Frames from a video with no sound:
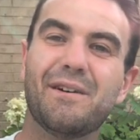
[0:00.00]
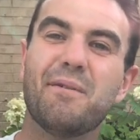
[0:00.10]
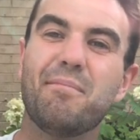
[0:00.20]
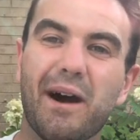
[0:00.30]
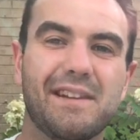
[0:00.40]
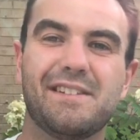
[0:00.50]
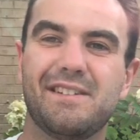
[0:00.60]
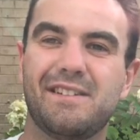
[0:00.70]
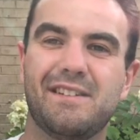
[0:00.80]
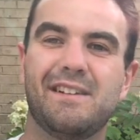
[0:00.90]
But
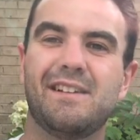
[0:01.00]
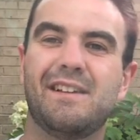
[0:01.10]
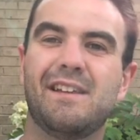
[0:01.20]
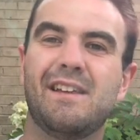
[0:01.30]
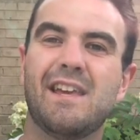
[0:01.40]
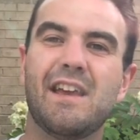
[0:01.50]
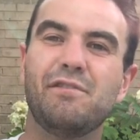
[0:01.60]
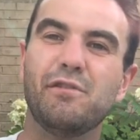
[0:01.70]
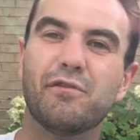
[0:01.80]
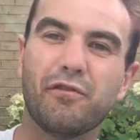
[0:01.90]
if
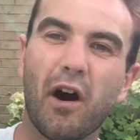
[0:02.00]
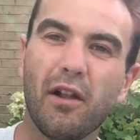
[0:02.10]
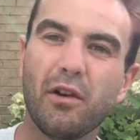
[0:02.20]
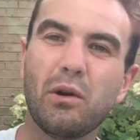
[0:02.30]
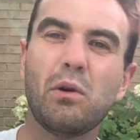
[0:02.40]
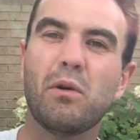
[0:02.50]
you follow